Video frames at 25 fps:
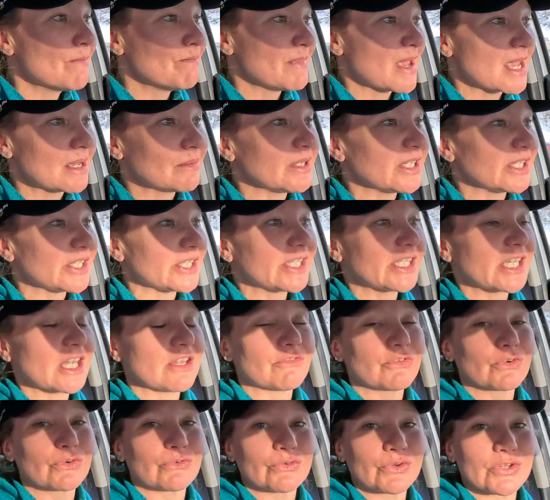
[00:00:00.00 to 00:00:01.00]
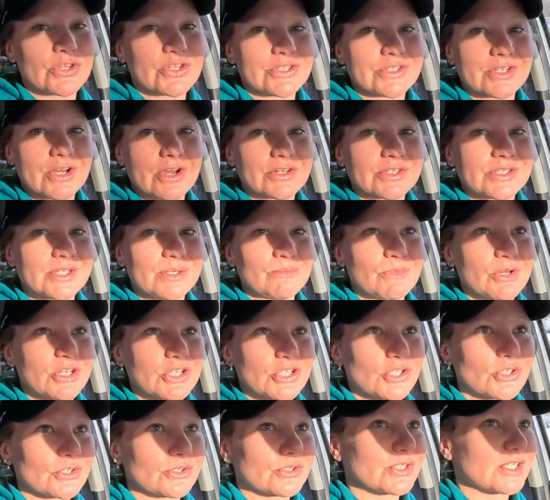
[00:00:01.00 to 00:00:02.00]
maybe it's safer for the dogs and
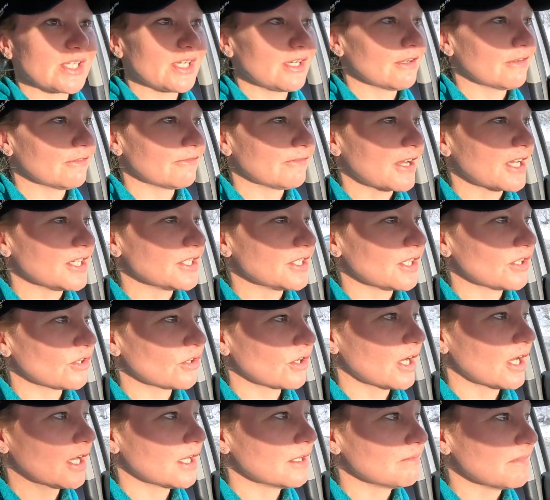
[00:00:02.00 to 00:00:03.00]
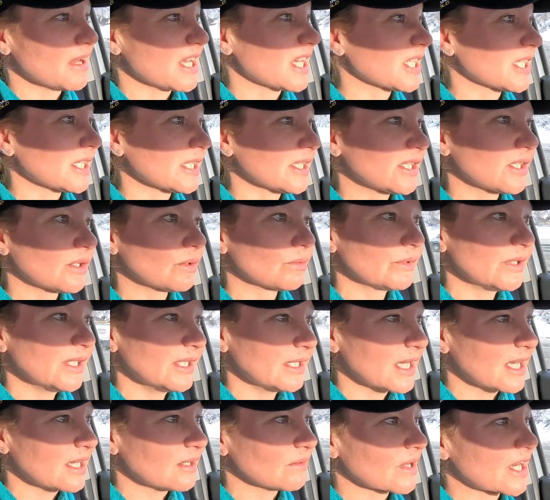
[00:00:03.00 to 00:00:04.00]
mushers if Iditarod makes this a
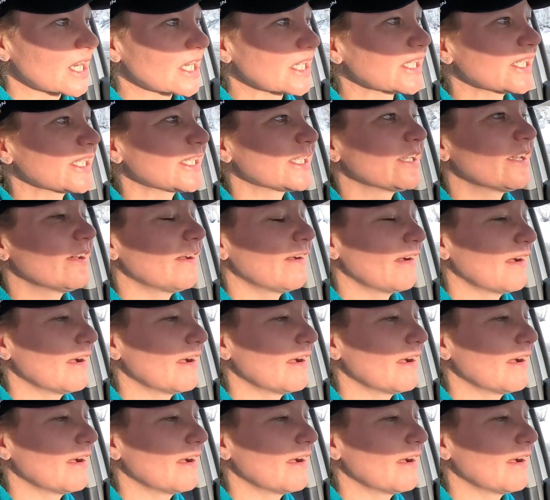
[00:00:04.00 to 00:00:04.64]
relay race.